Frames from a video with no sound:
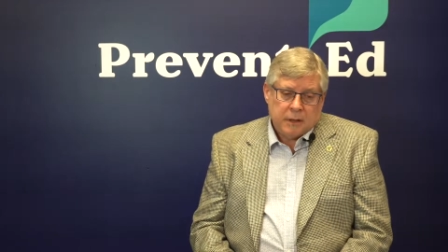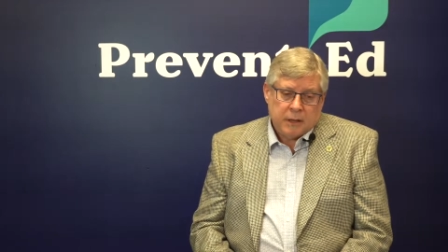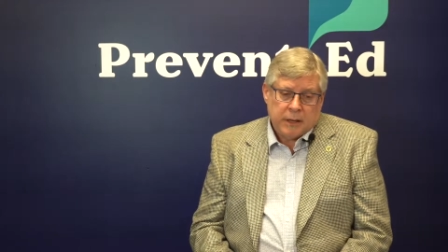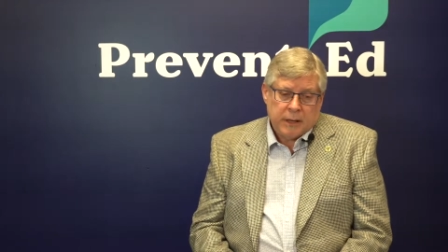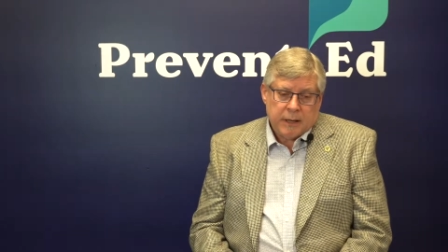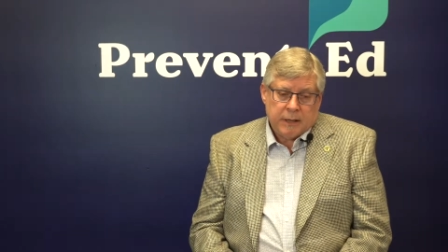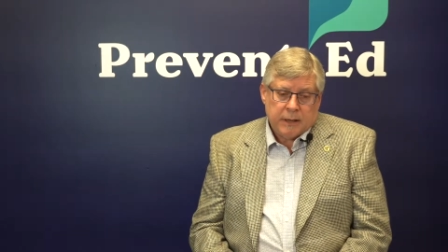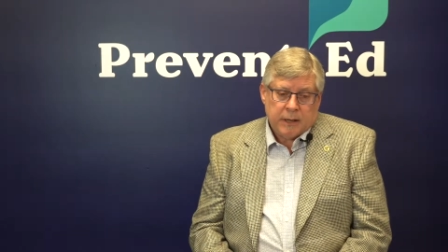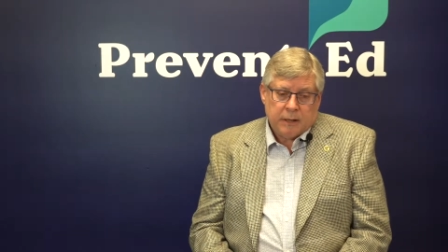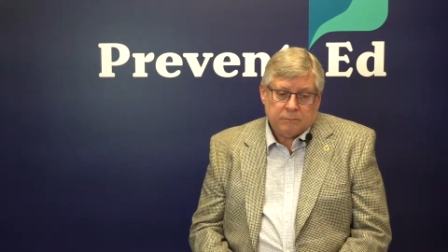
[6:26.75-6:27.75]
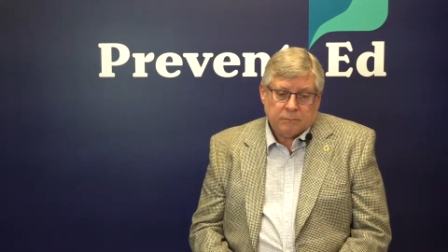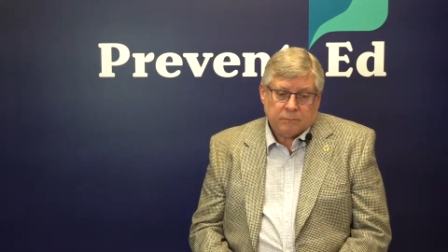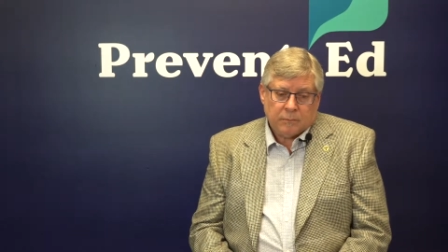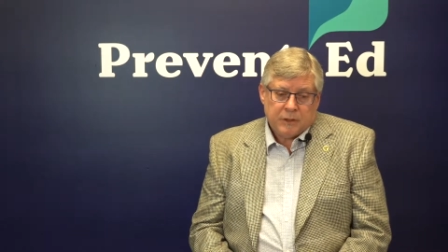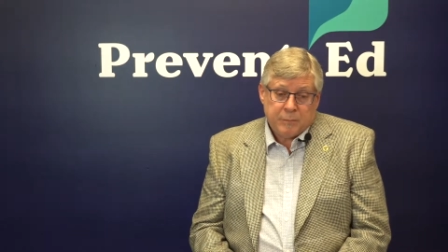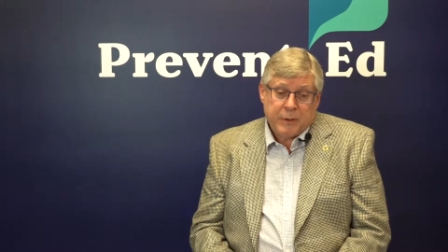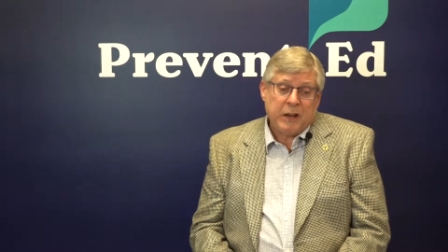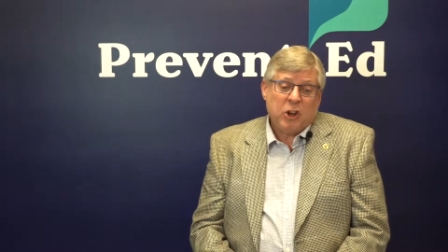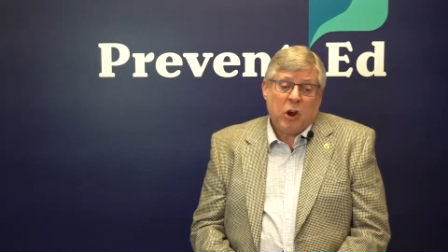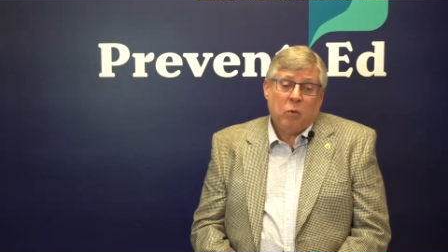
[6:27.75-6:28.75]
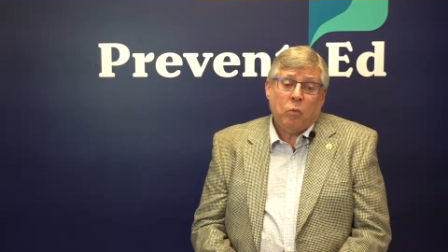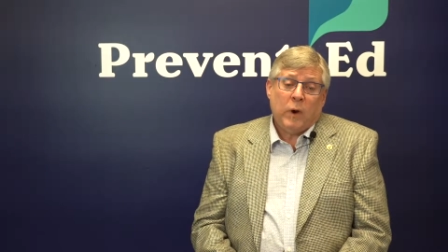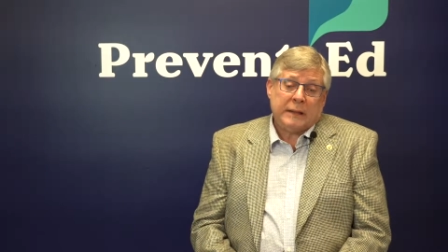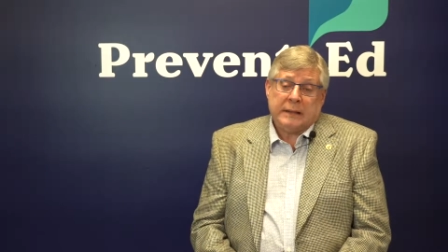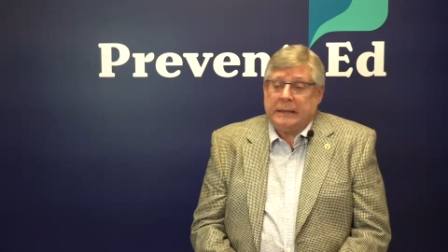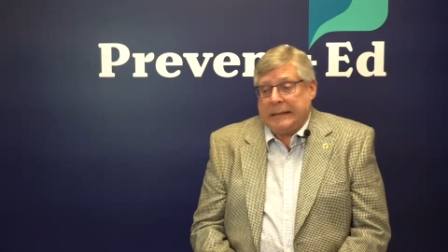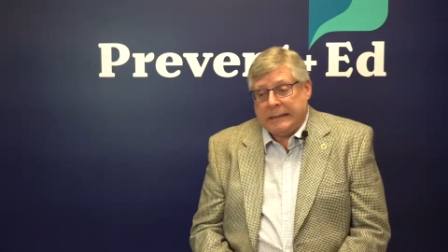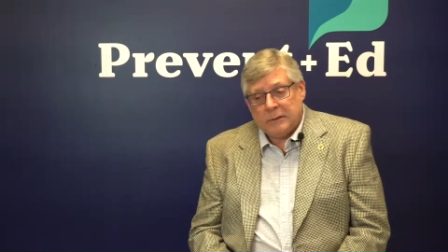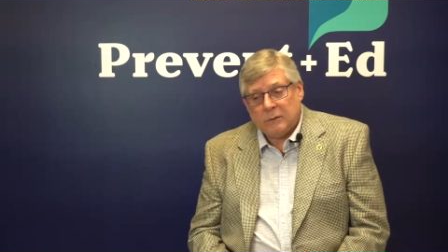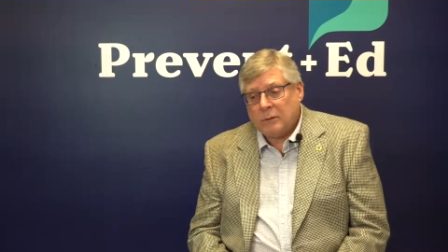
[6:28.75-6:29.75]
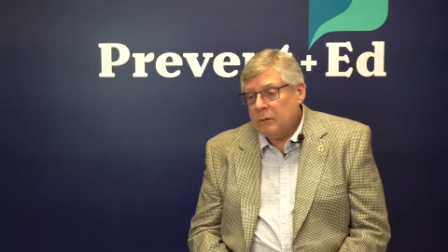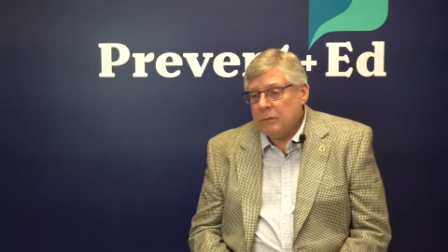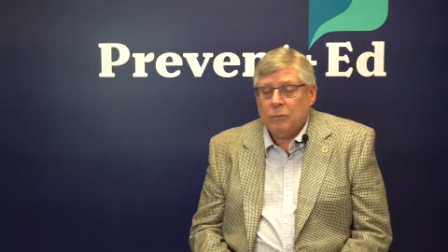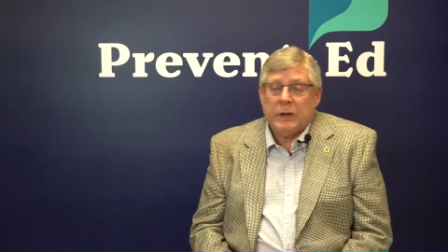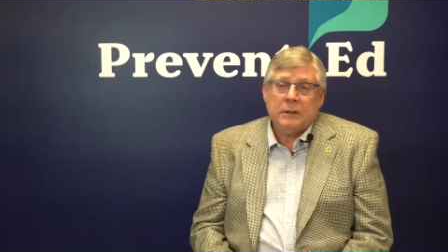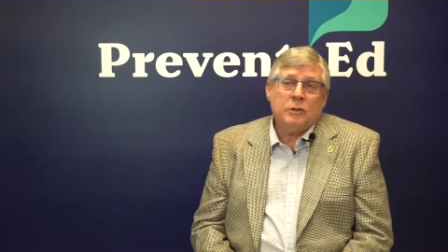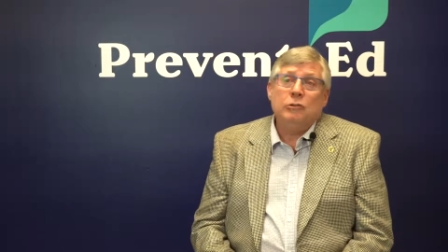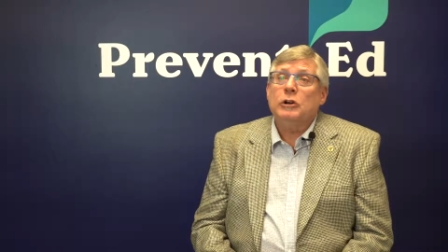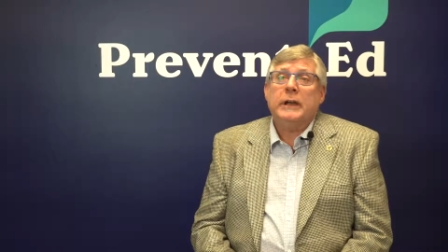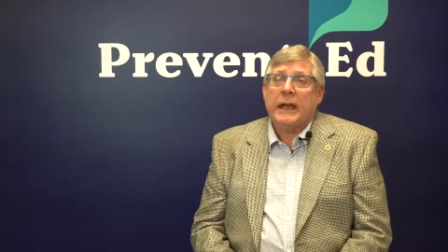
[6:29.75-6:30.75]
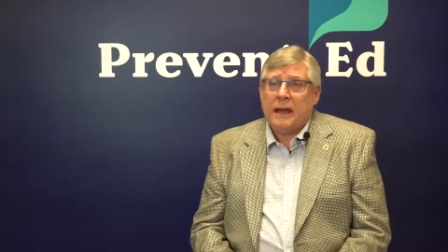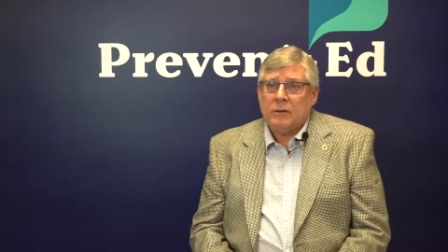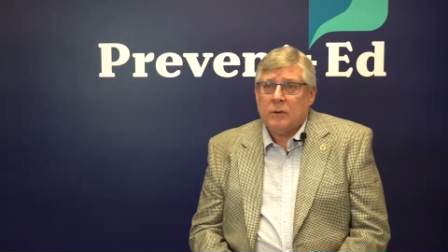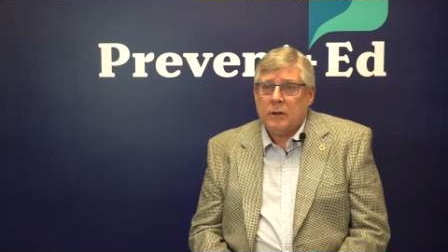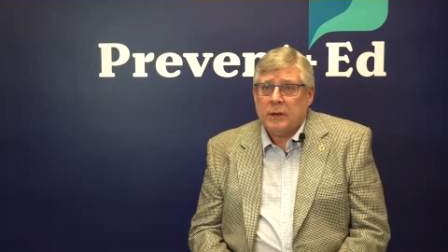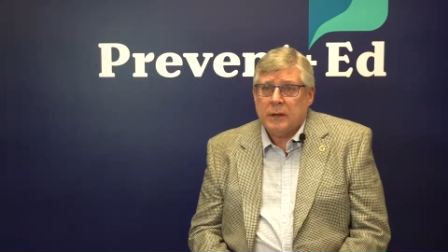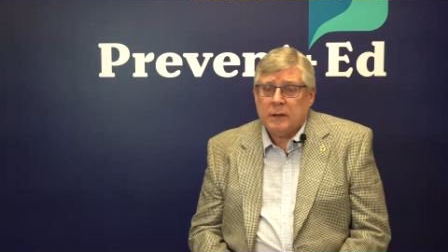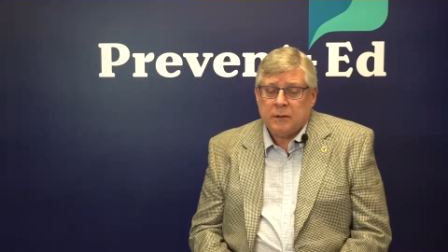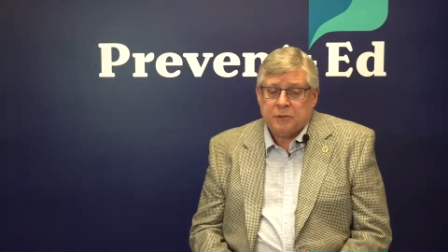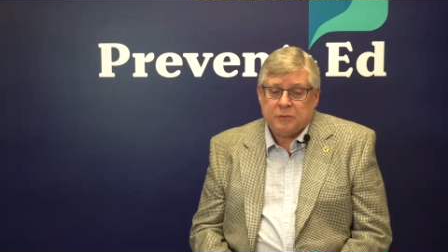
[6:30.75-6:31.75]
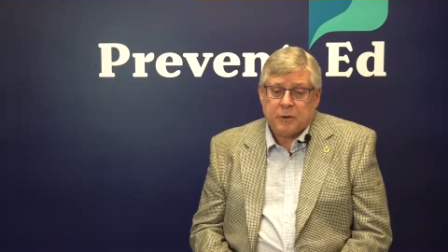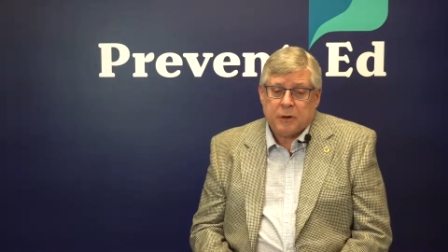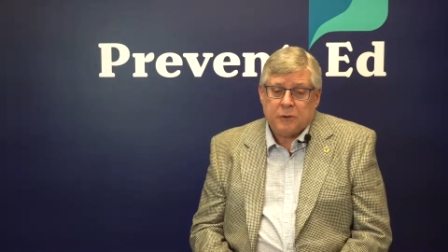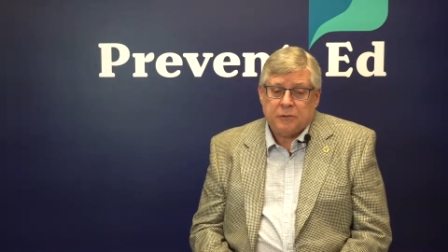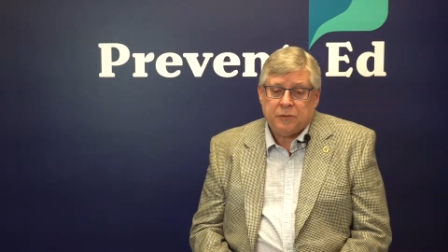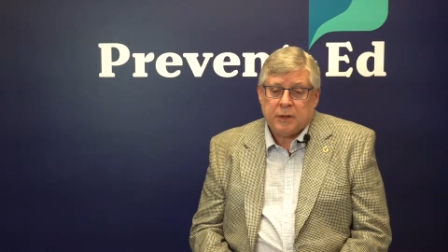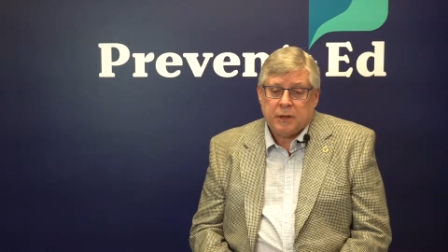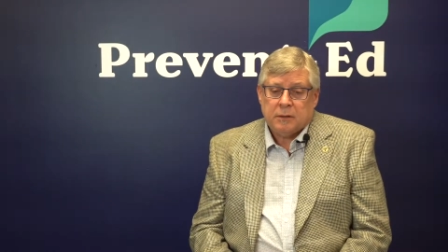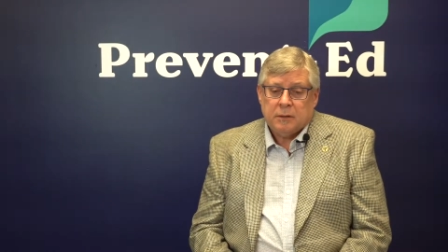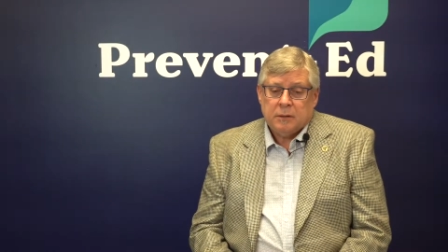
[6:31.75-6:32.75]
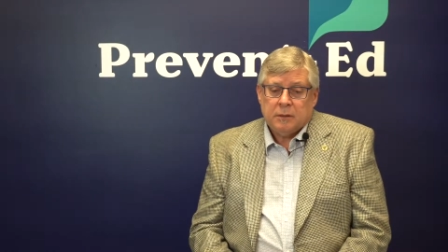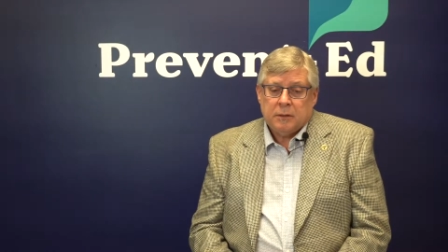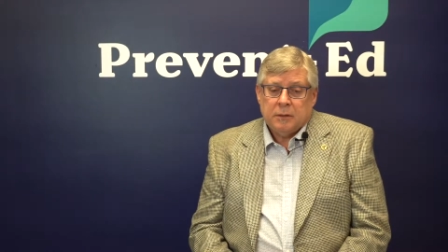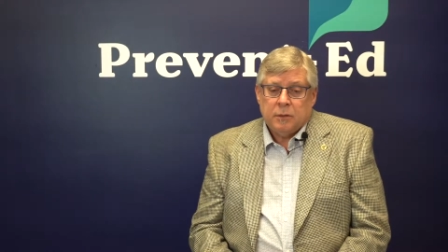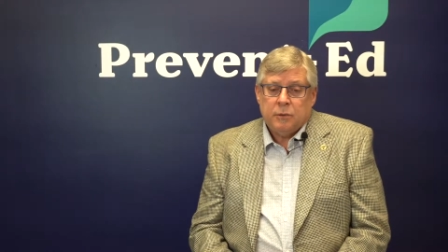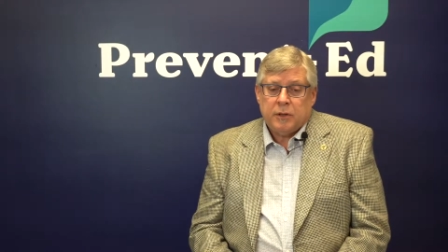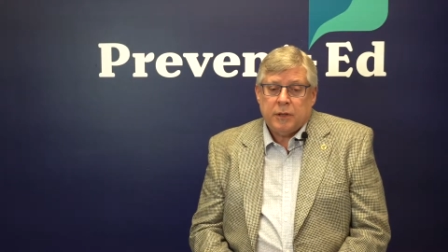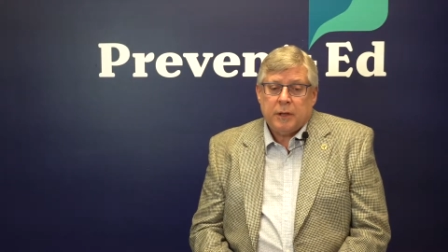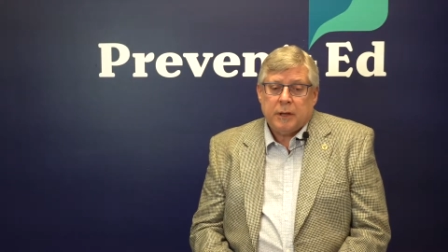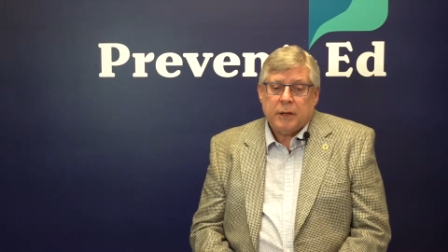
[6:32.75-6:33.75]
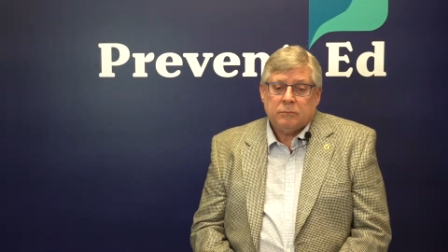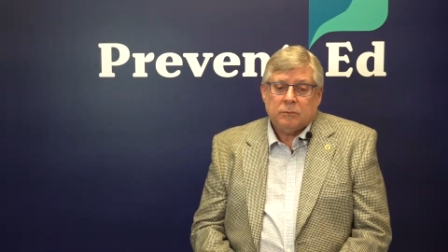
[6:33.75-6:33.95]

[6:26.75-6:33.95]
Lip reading: And depending on what you look at as far as who the